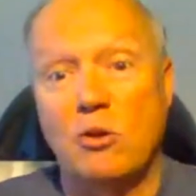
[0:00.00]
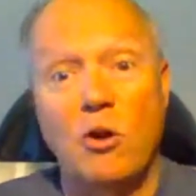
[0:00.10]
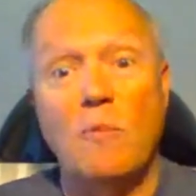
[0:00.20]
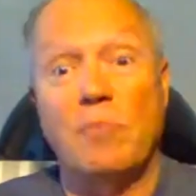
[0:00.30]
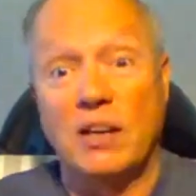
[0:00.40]
in the
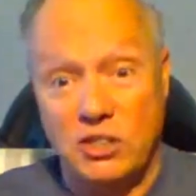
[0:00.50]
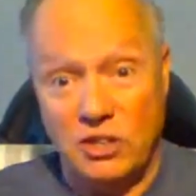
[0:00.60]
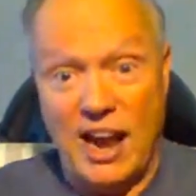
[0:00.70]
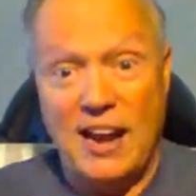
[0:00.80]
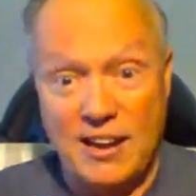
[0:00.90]
group that
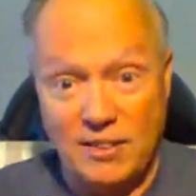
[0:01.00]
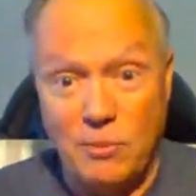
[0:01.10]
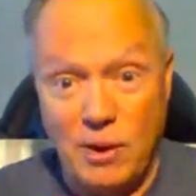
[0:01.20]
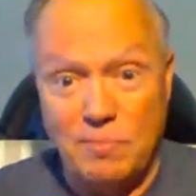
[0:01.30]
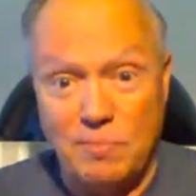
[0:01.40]
you're getting
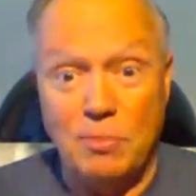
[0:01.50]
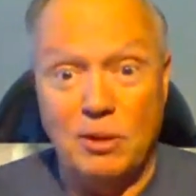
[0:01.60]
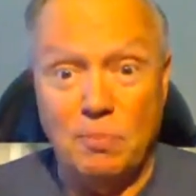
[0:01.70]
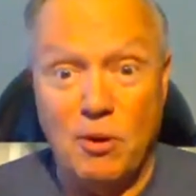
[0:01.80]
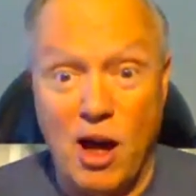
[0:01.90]
the
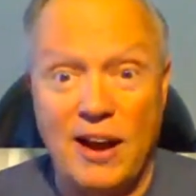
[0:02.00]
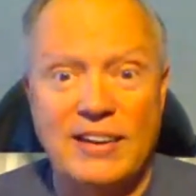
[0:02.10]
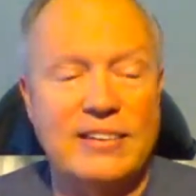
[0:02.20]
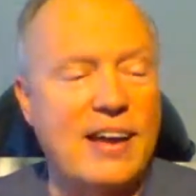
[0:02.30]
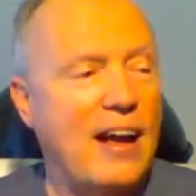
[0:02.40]
Redbubble
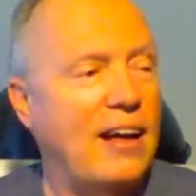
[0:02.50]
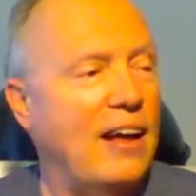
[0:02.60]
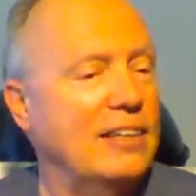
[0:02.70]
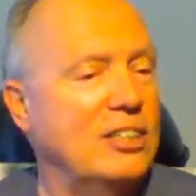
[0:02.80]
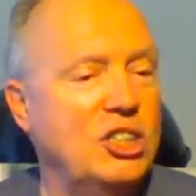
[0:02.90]
product.
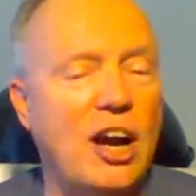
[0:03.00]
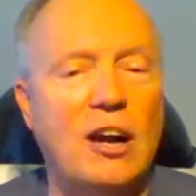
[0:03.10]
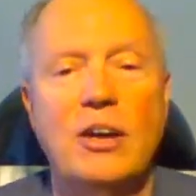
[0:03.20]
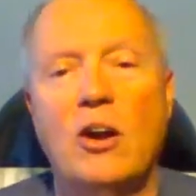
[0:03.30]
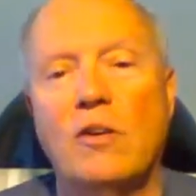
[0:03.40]

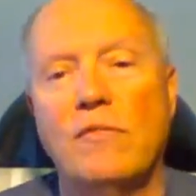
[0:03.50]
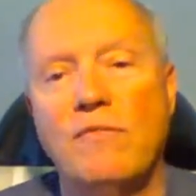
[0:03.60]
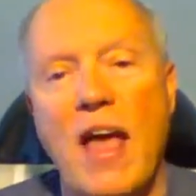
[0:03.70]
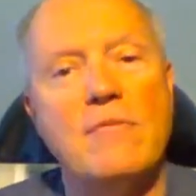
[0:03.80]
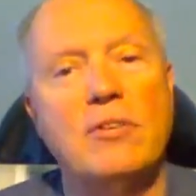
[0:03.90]
Share your
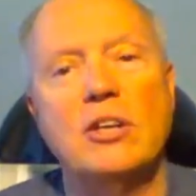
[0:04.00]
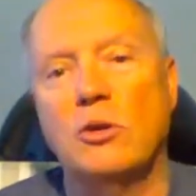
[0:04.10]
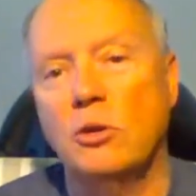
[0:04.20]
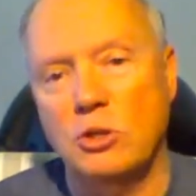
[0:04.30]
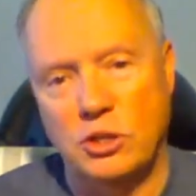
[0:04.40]

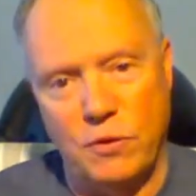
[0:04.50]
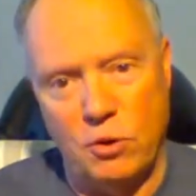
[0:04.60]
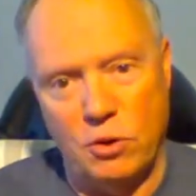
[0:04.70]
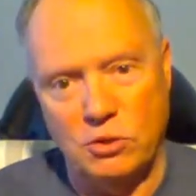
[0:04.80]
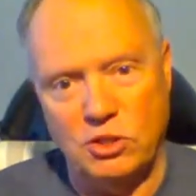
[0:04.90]
favorite cruise
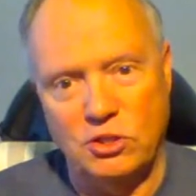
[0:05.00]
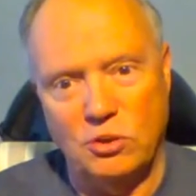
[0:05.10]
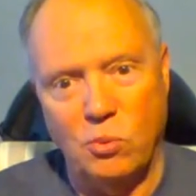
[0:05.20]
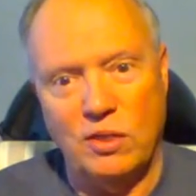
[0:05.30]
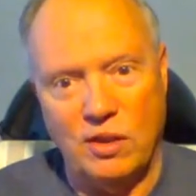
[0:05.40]

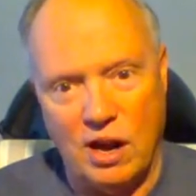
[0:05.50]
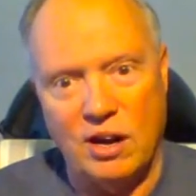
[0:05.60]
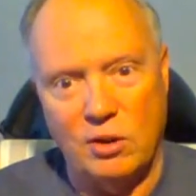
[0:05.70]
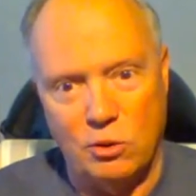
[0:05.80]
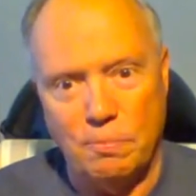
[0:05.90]
photos with
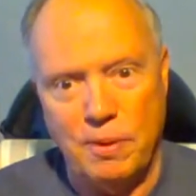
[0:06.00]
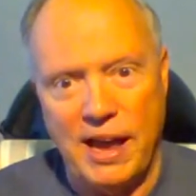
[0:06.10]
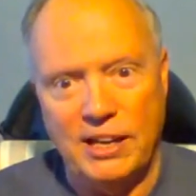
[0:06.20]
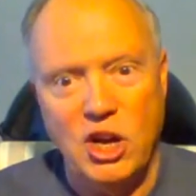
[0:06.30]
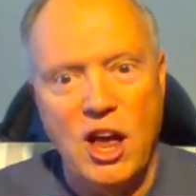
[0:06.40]
our group
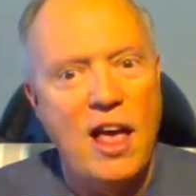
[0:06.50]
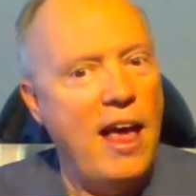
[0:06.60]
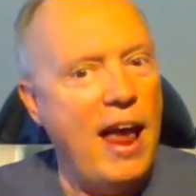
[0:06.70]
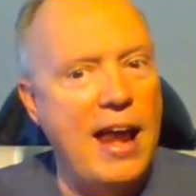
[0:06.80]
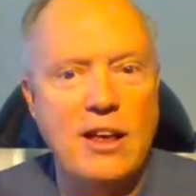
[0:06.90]
page.
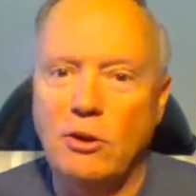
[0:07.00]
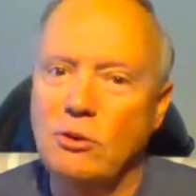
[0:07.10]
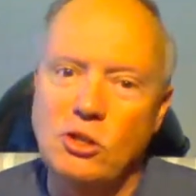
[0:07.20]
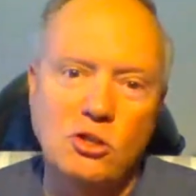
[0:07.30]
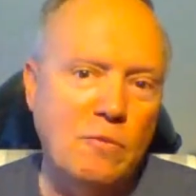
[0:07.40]
Any
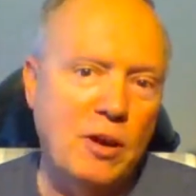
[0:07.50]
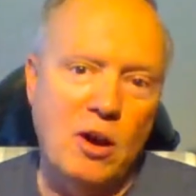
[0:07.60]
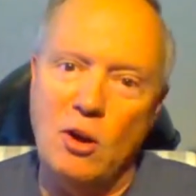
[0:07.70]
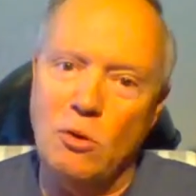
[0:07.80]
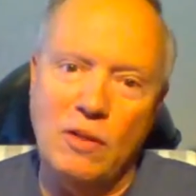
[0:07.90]
cruises you've
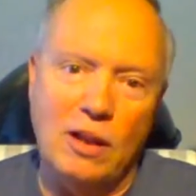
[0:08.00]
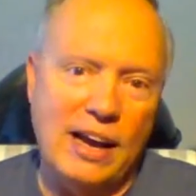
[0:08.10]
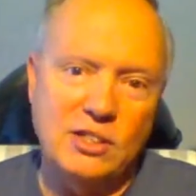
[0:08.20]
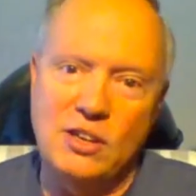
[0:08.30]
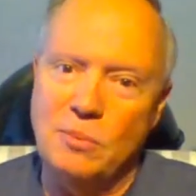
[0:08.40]
been on over the
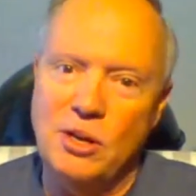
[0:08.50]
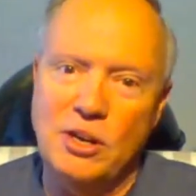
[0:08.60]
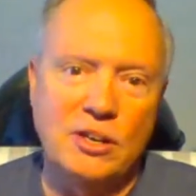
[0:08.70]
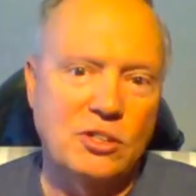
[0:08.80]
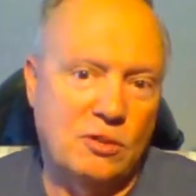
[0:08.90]
last number
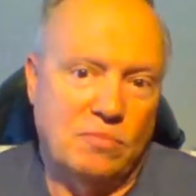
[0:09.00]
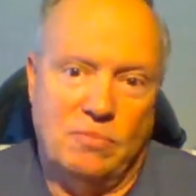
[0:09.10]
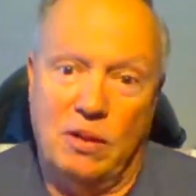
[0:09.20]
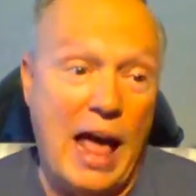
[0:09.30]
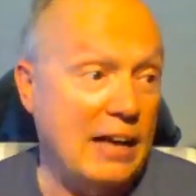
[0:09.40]
of years, the
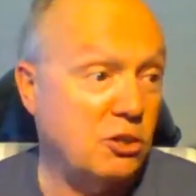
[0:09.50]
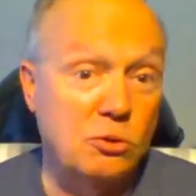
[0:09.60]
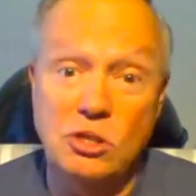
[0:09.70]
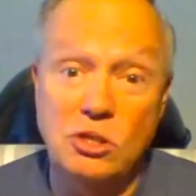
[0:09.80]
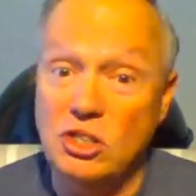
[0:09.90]

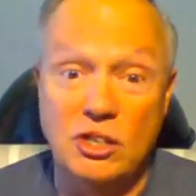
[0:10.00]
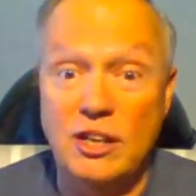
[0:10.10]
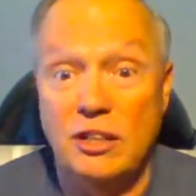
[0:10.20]
last cruise you just